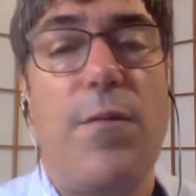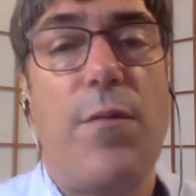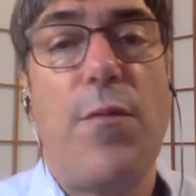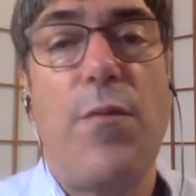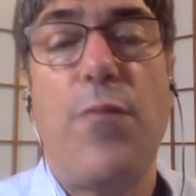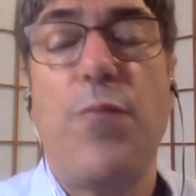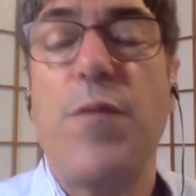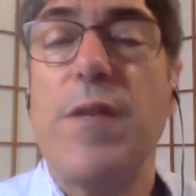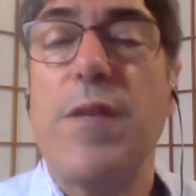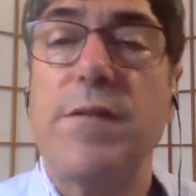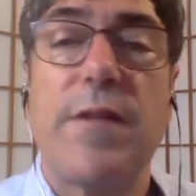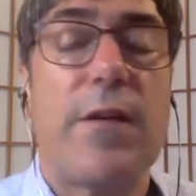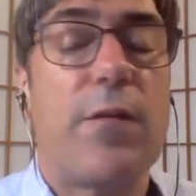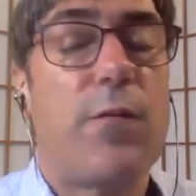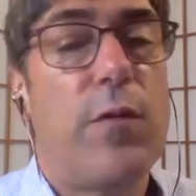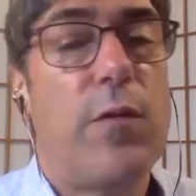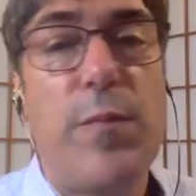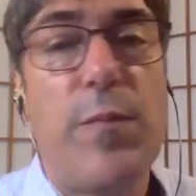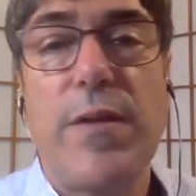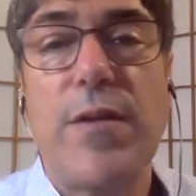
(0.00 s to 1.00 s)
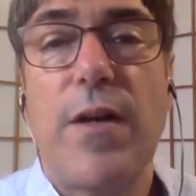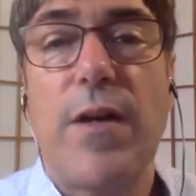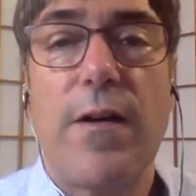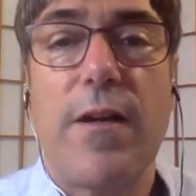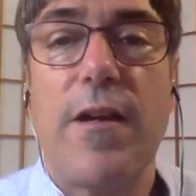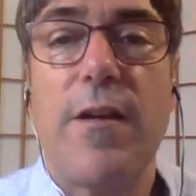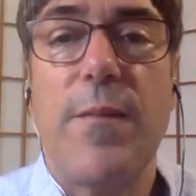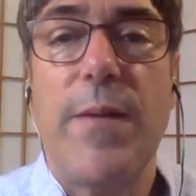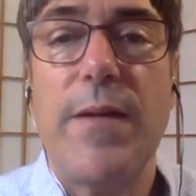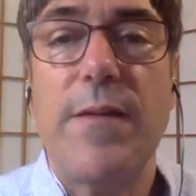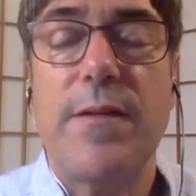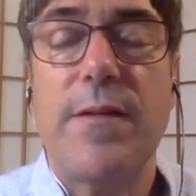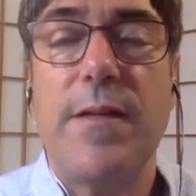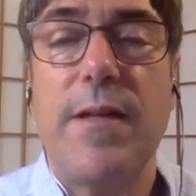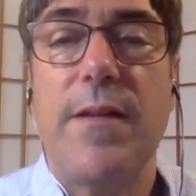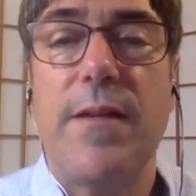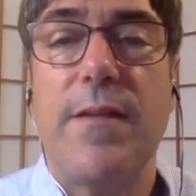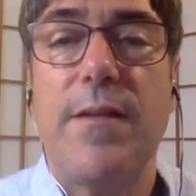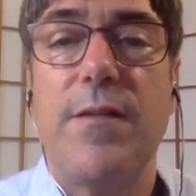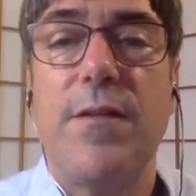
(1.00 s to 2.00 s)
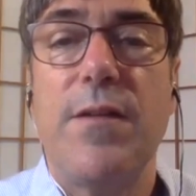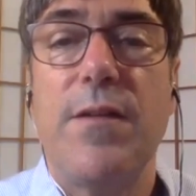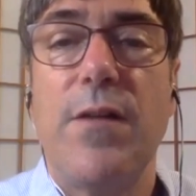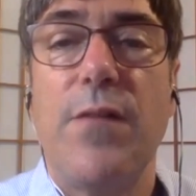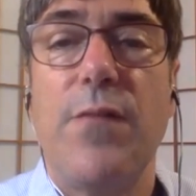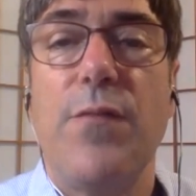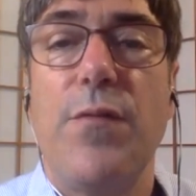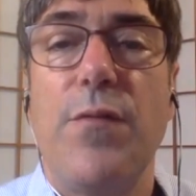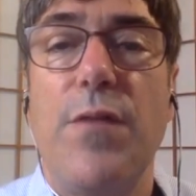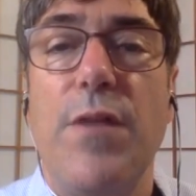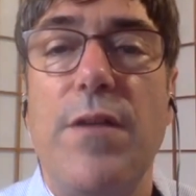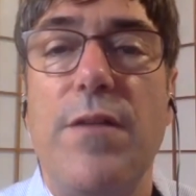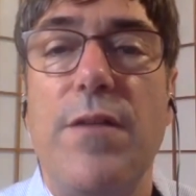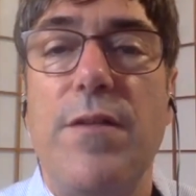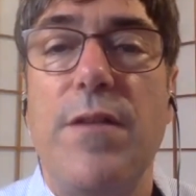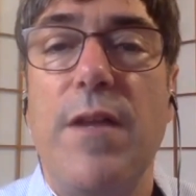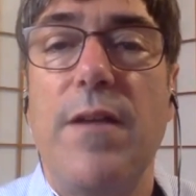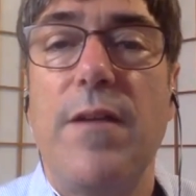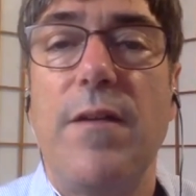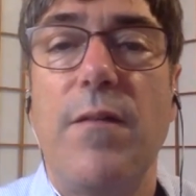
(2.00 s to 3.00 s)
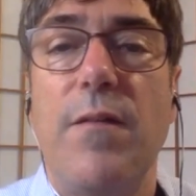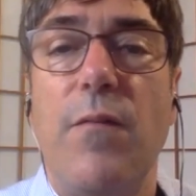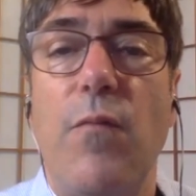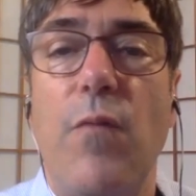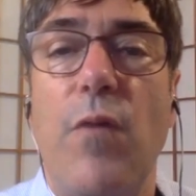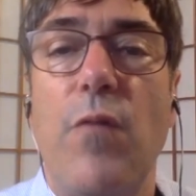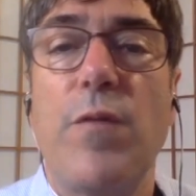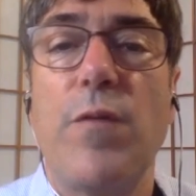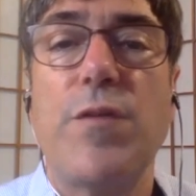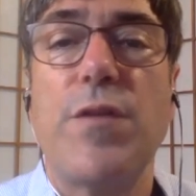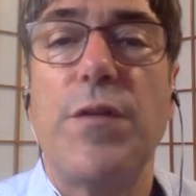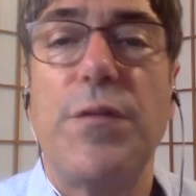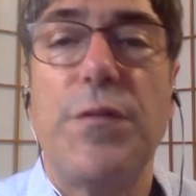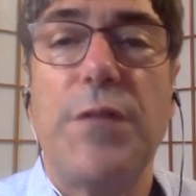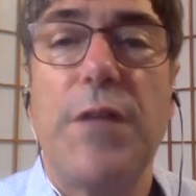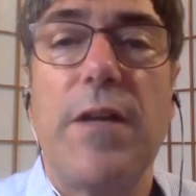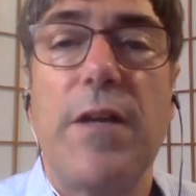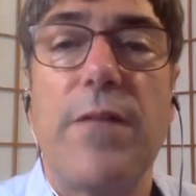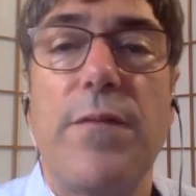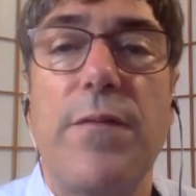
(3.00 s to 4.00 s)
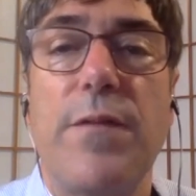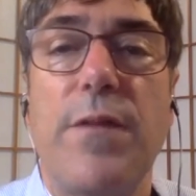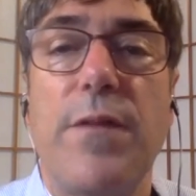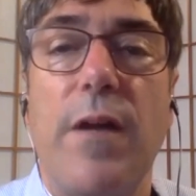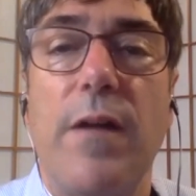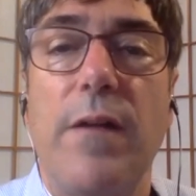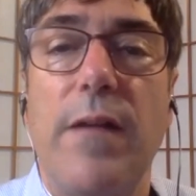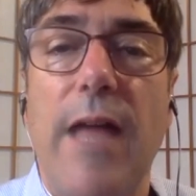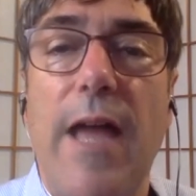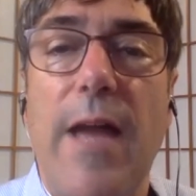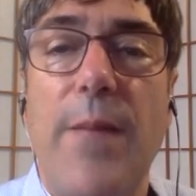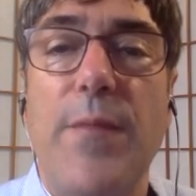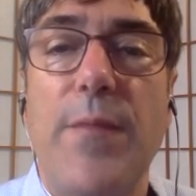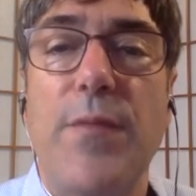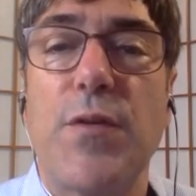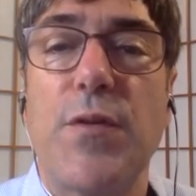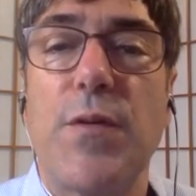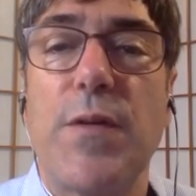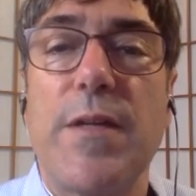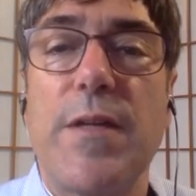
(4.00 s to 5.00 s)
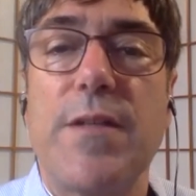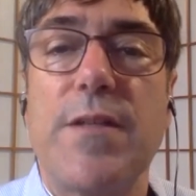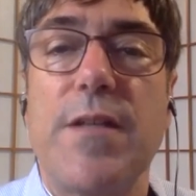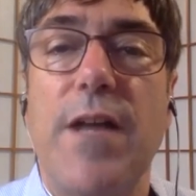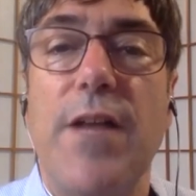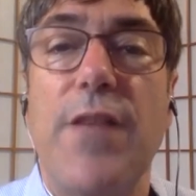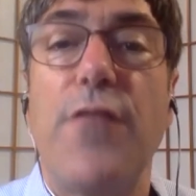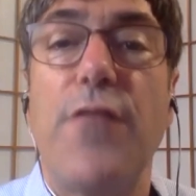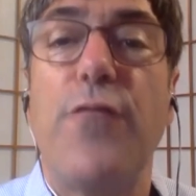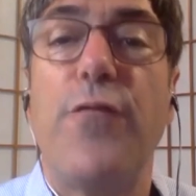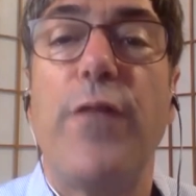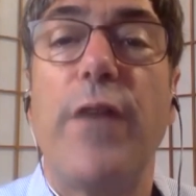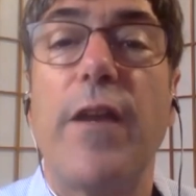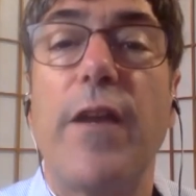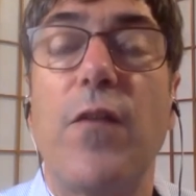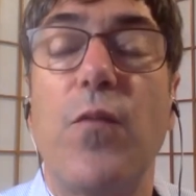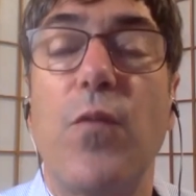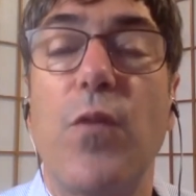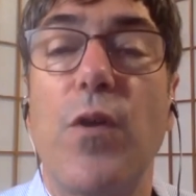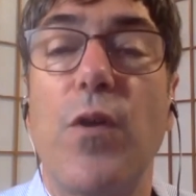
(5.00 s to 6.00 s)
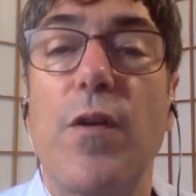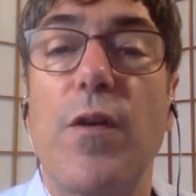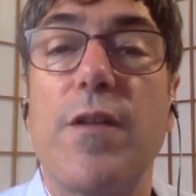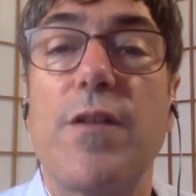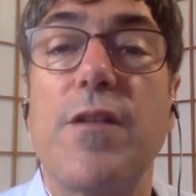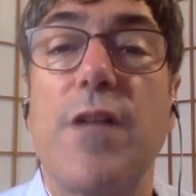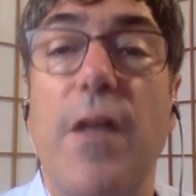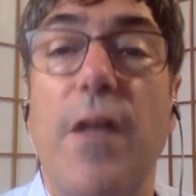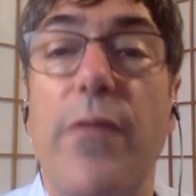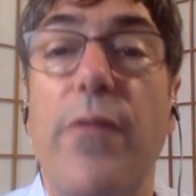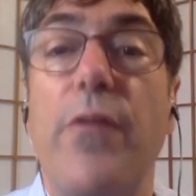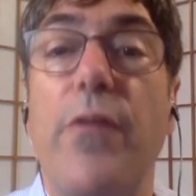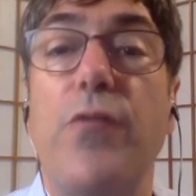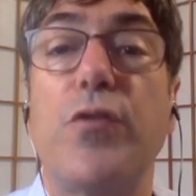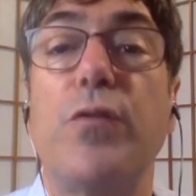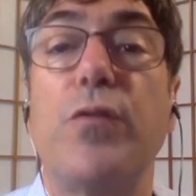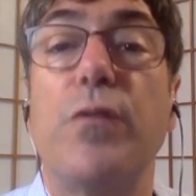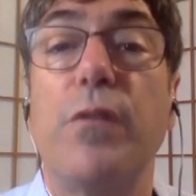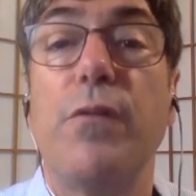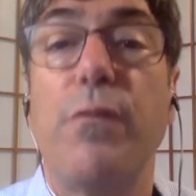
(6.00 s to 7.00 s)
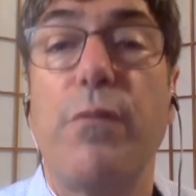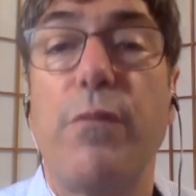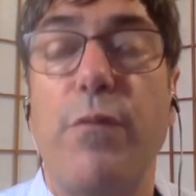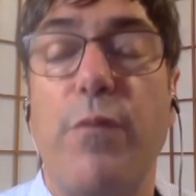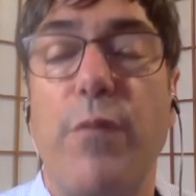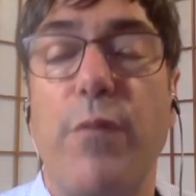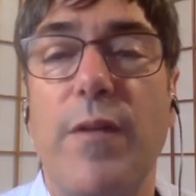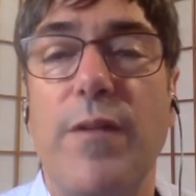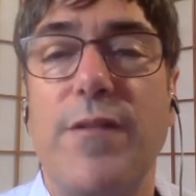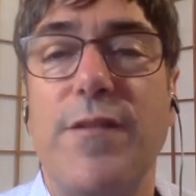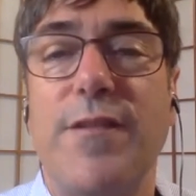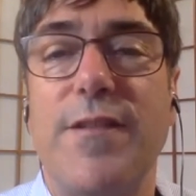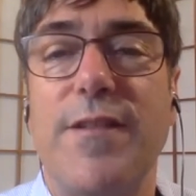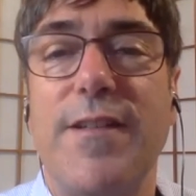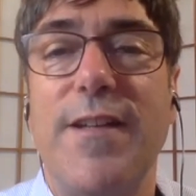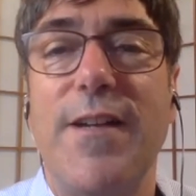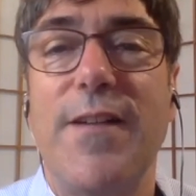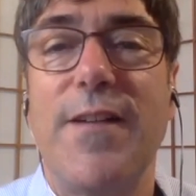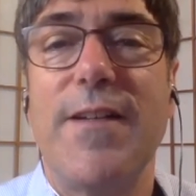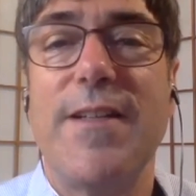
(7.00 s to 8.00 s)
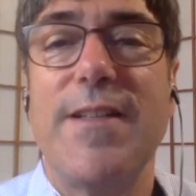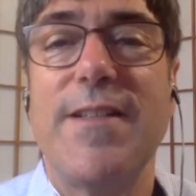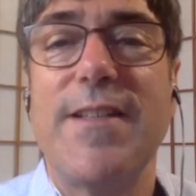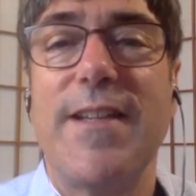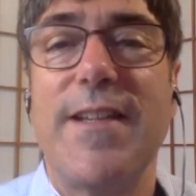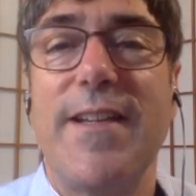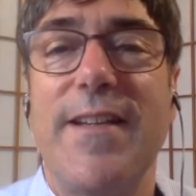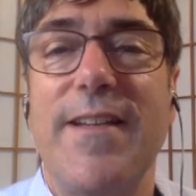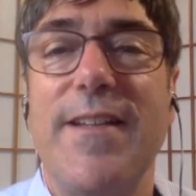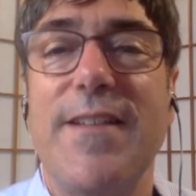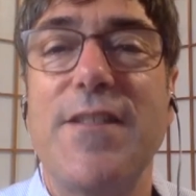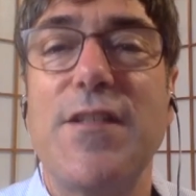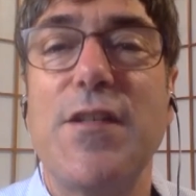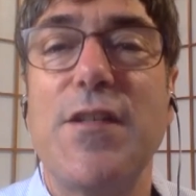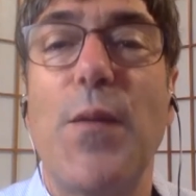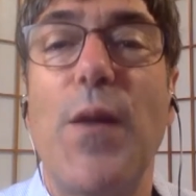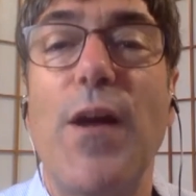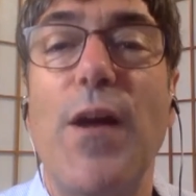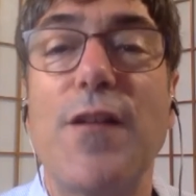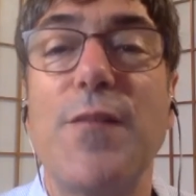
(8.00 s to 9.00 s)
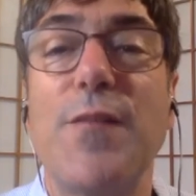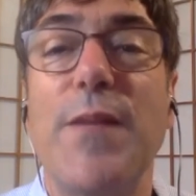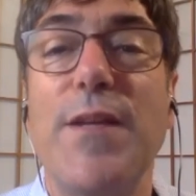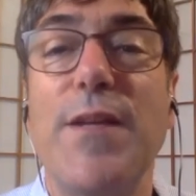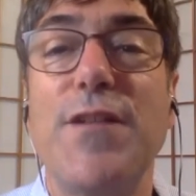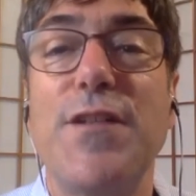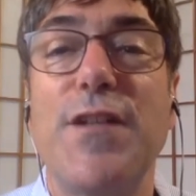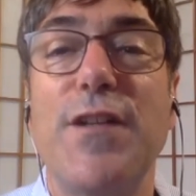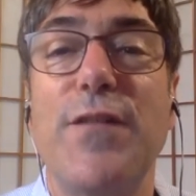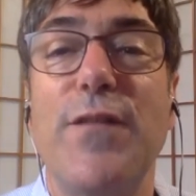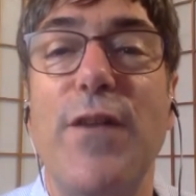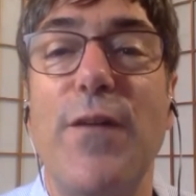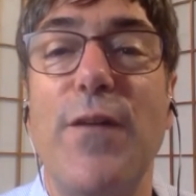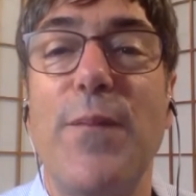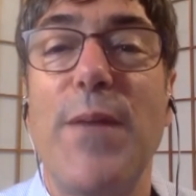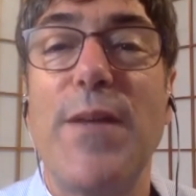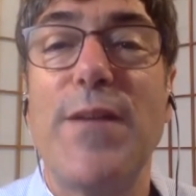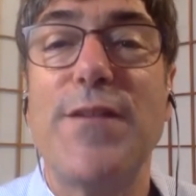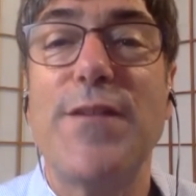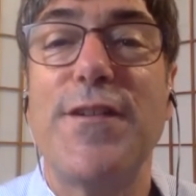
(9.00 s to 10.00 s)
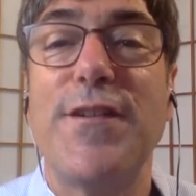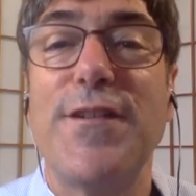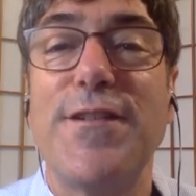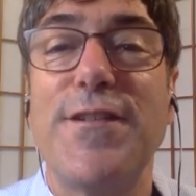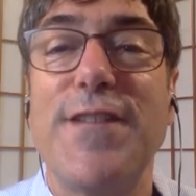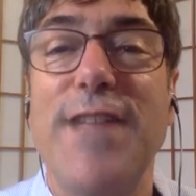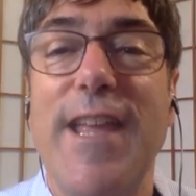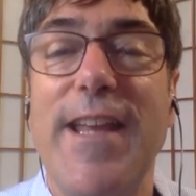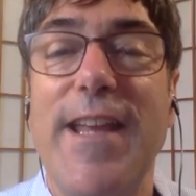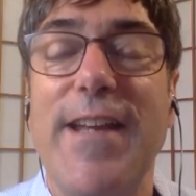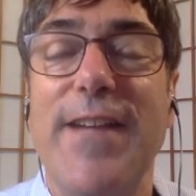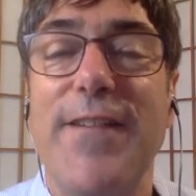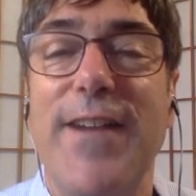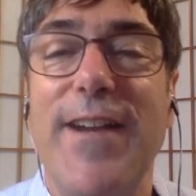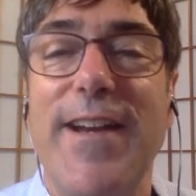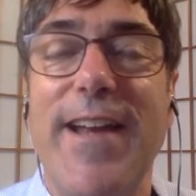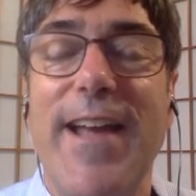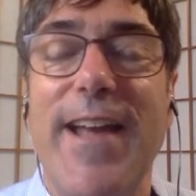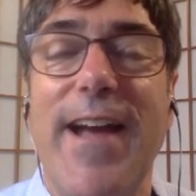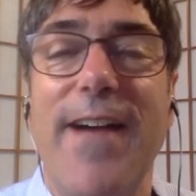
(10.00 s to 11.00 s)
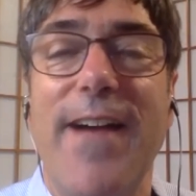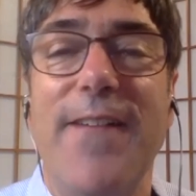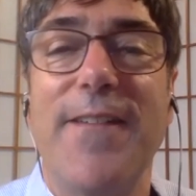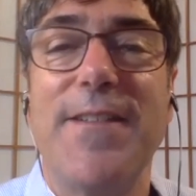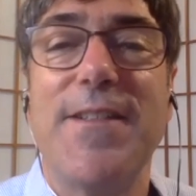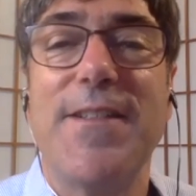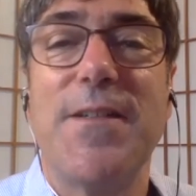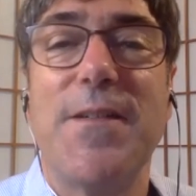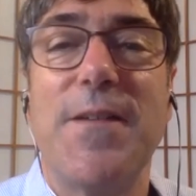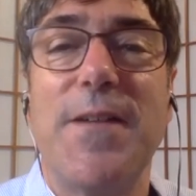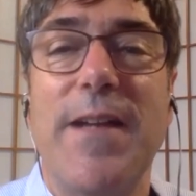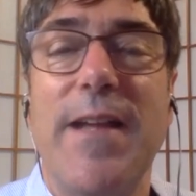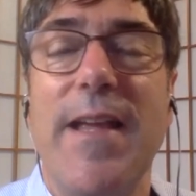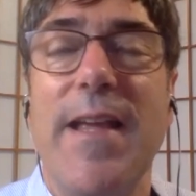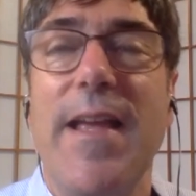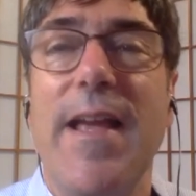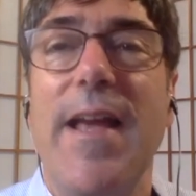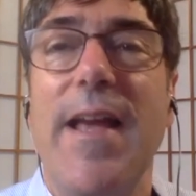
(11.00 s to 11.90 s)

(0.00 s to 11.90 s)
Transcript: things like we've been talking about today, that a result out of a laboratory is not the final word, it's not the truth, it is an approximation of our best understanding right now, and so on,